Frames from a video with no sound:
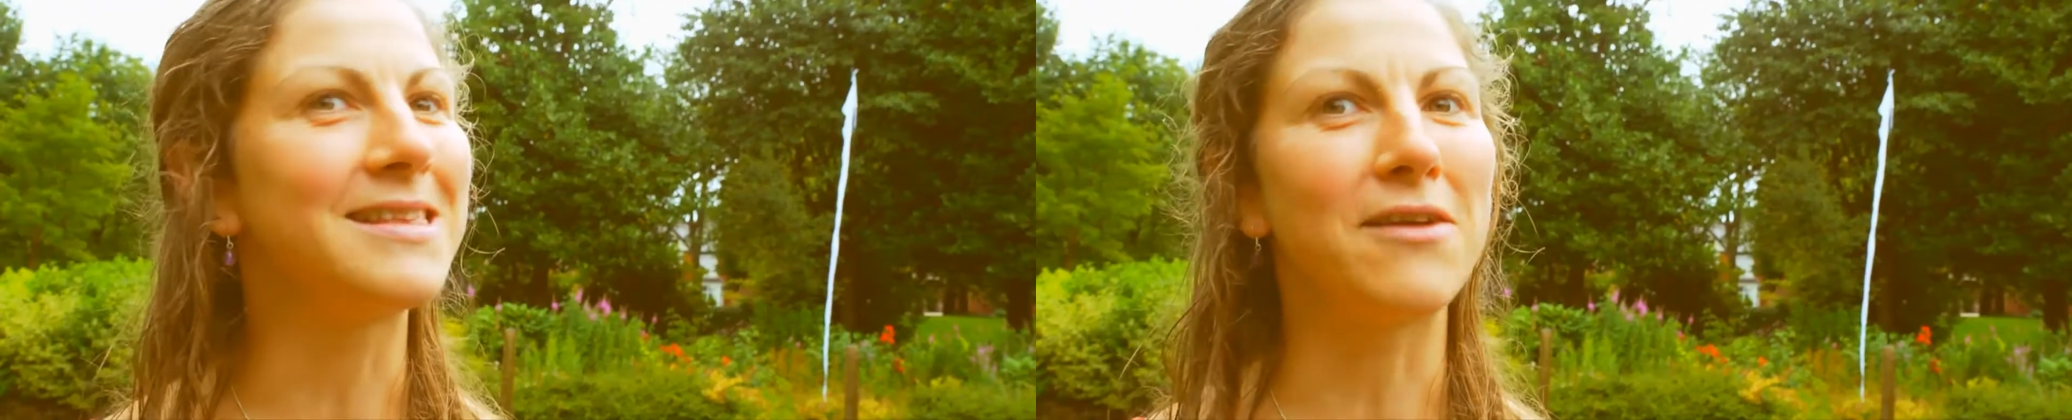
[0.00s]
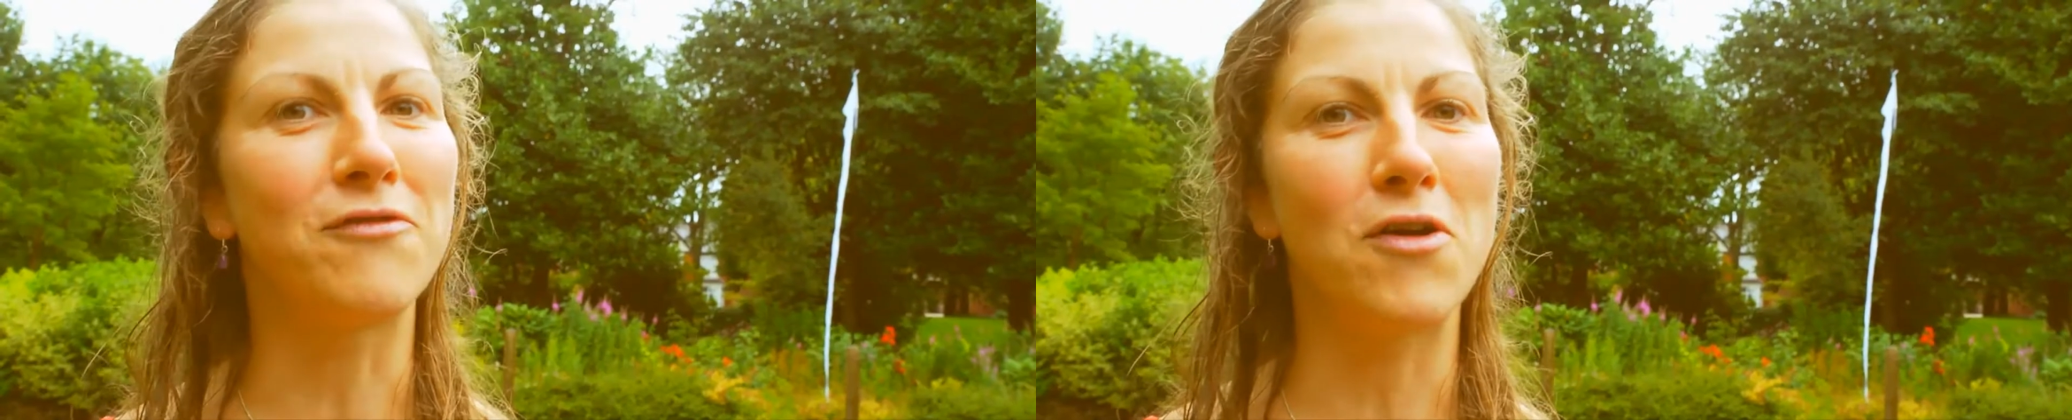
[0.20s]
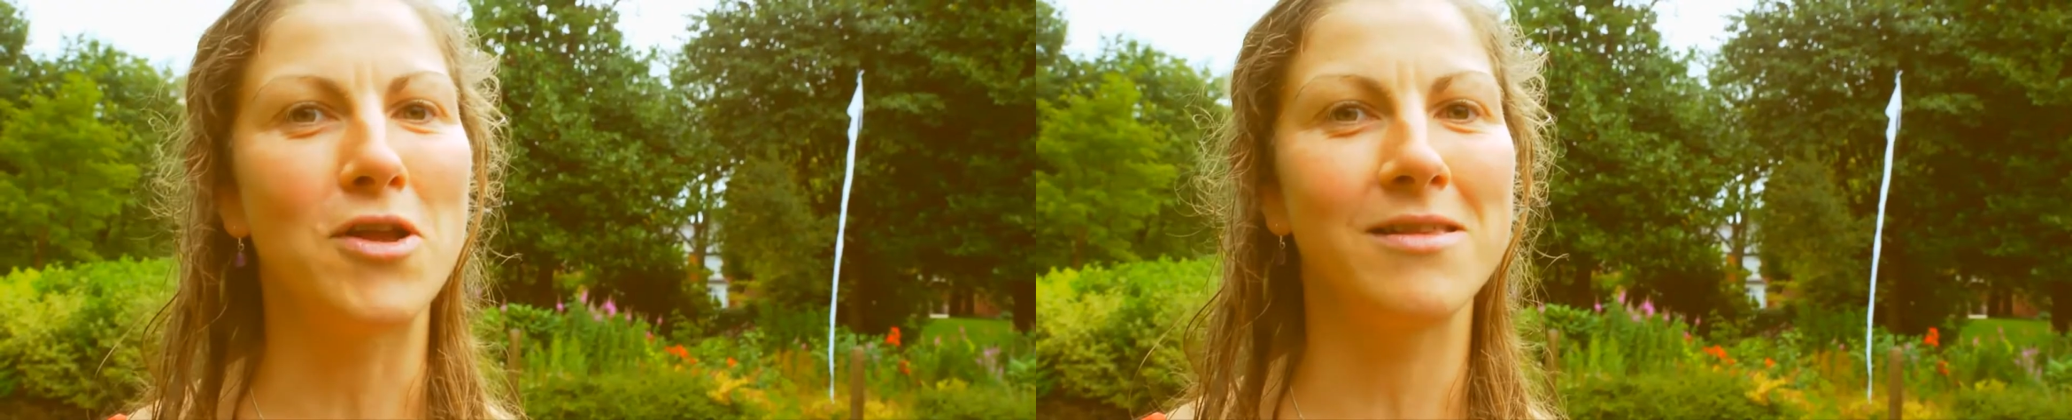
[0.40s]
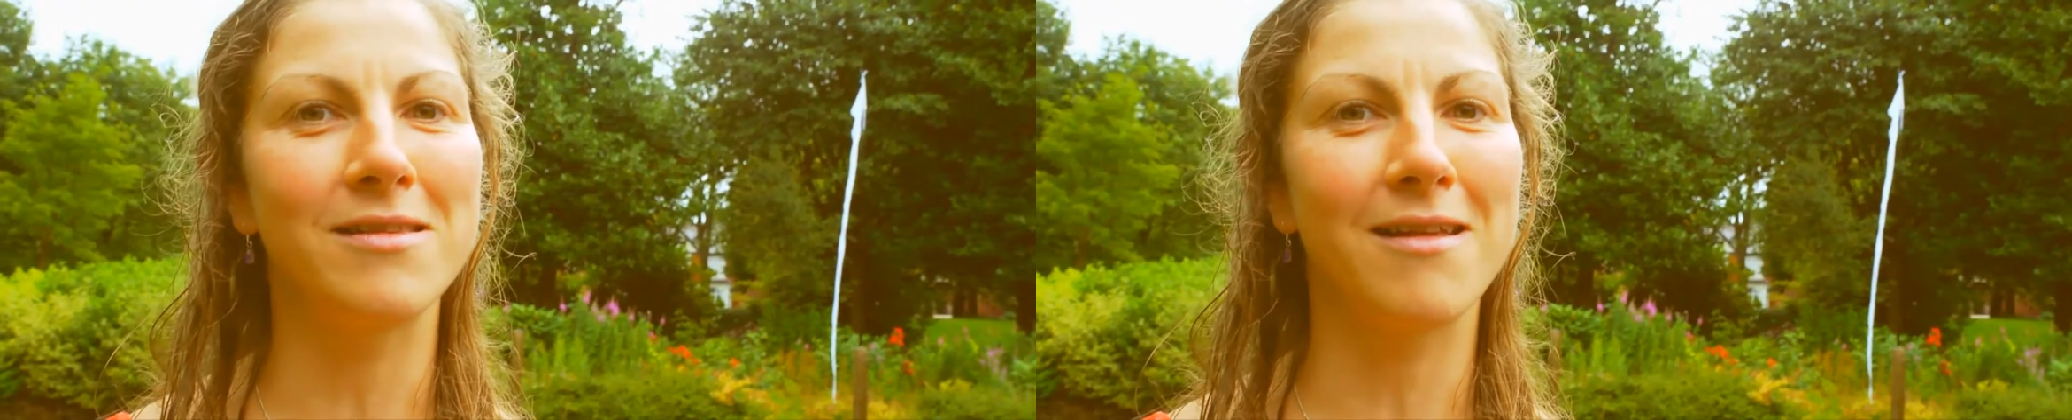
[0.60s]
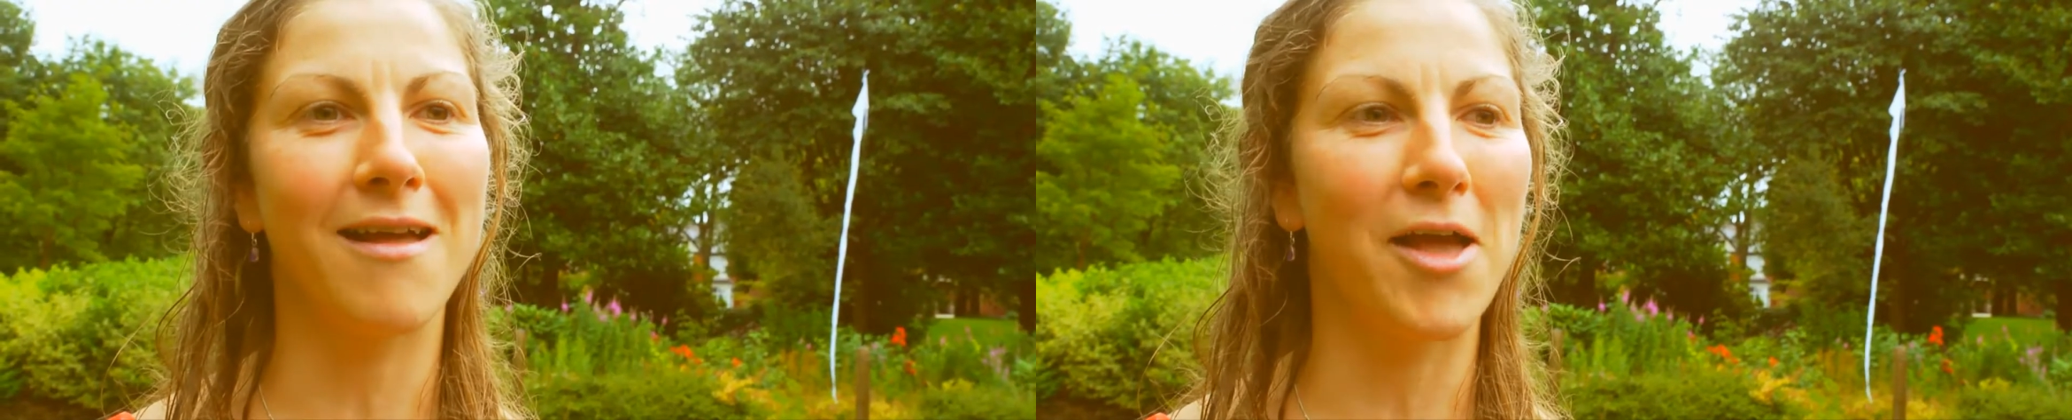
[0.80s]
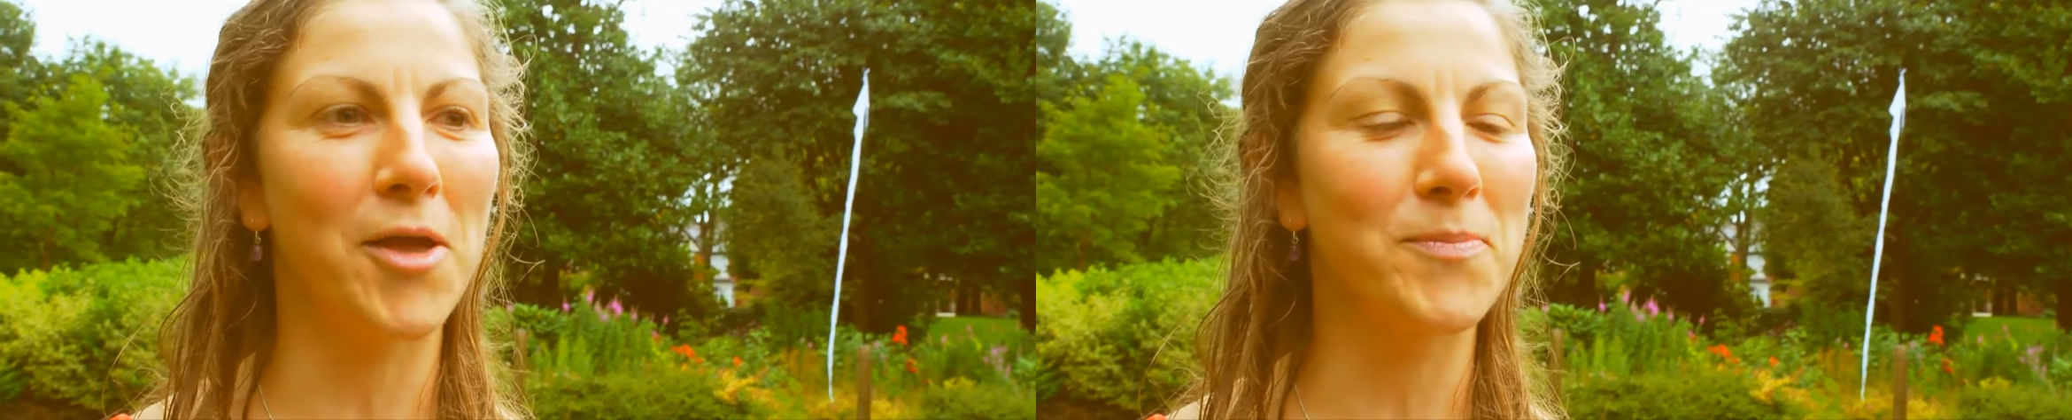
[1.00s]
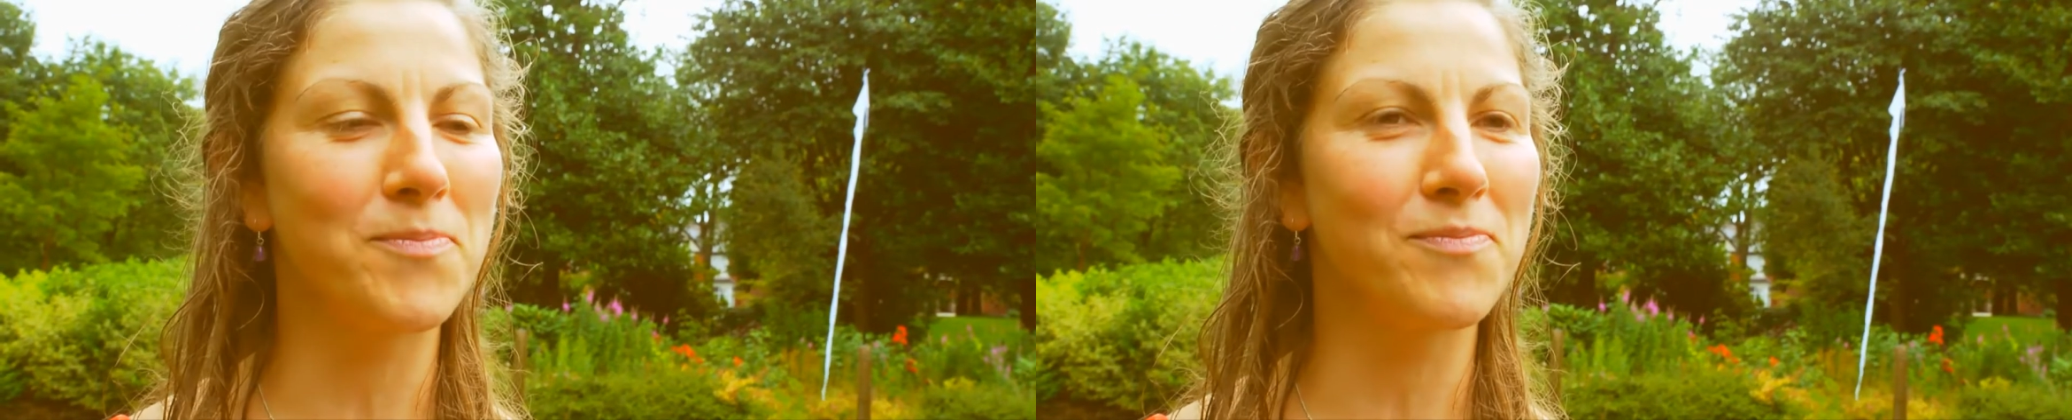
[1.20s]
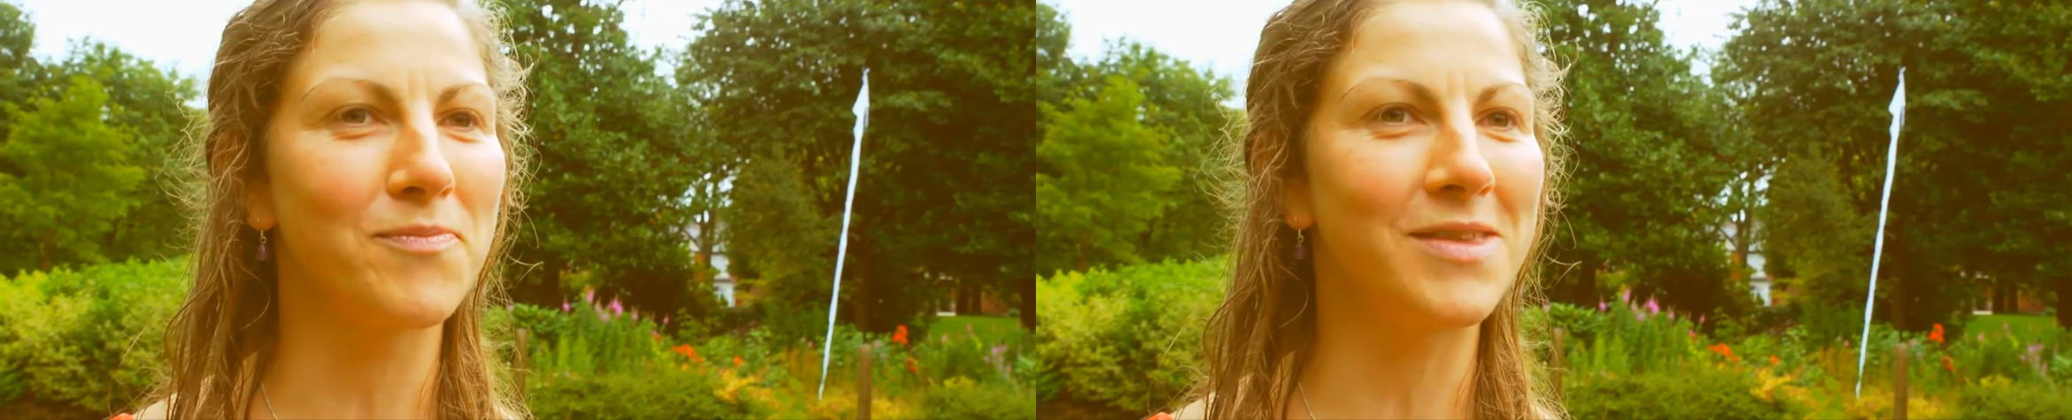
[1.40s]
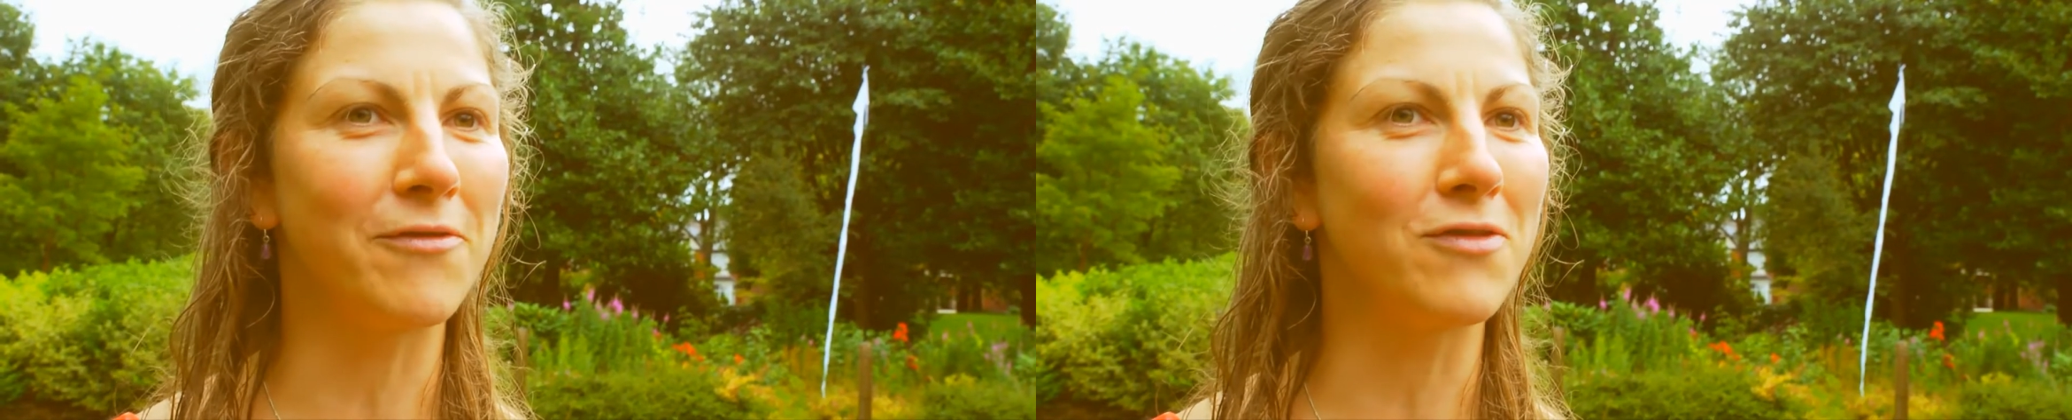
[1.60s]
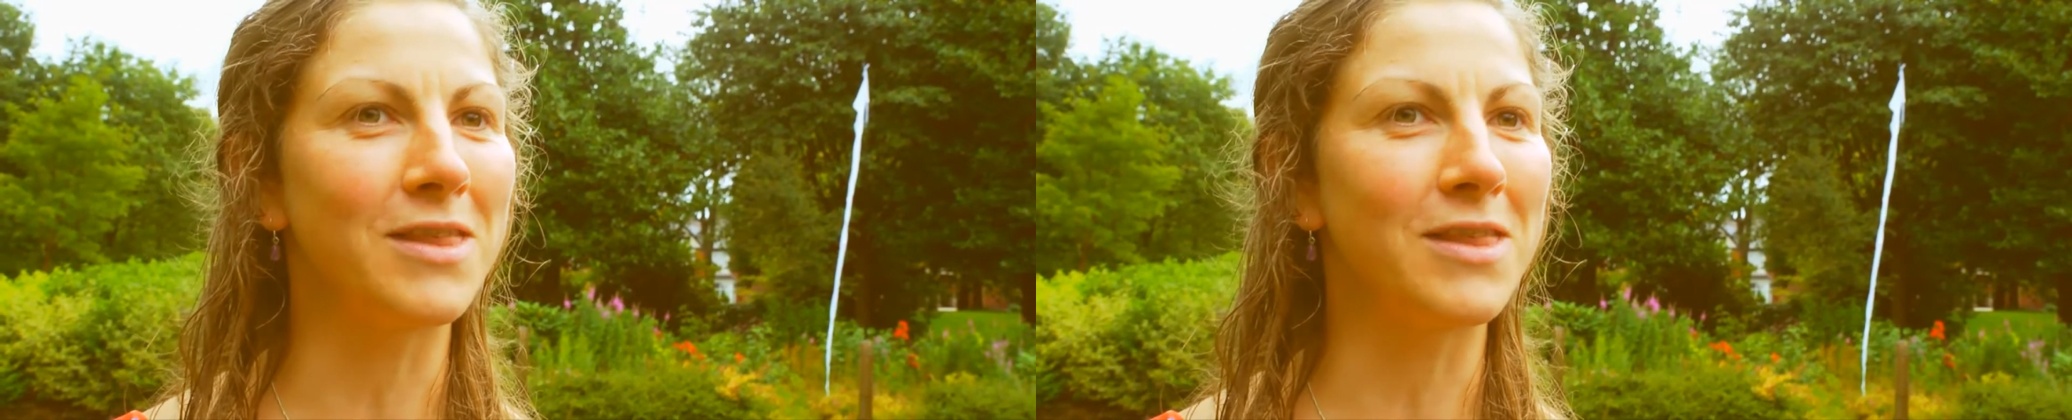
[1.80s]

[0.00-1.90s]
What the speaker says: to different